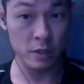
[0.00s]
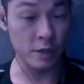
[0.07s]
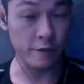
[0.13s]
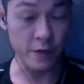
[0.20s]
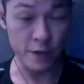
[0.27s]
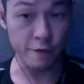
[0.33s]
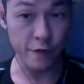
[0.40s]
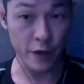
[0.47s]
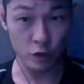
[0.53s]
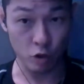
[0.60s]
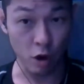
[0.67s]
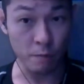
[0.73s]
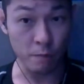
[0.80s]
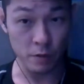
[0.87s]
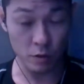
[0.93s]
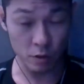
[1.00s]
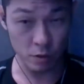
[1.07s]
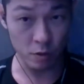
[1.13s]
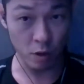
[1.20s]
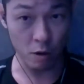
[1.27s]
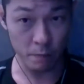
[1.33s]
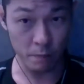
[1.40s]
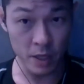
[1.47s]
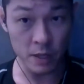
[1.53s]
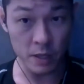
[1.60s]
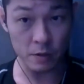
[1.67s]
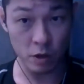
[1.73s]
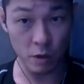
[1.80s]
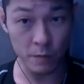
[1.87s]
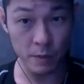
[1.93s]
In fact, Tommy
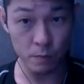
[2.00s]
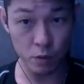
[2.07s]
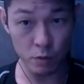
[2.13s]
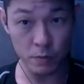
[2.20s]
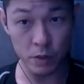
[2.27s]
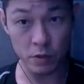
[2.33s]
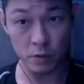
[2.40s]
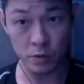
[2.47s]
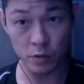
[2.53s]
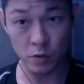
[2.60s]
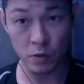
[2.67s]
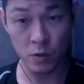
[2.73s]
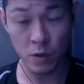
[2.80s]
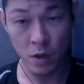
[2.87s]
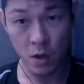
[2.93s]
Bloom is also